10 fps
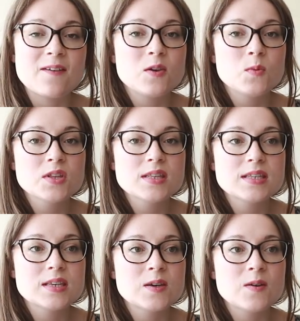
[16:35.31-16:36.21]
If you want
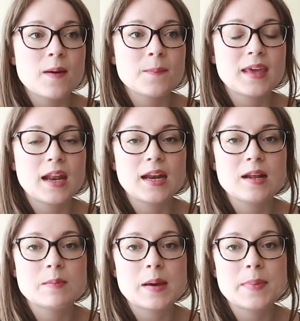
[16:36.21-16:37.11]
to um, get
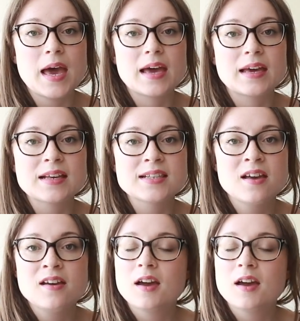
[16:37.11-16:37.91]
any of my bags,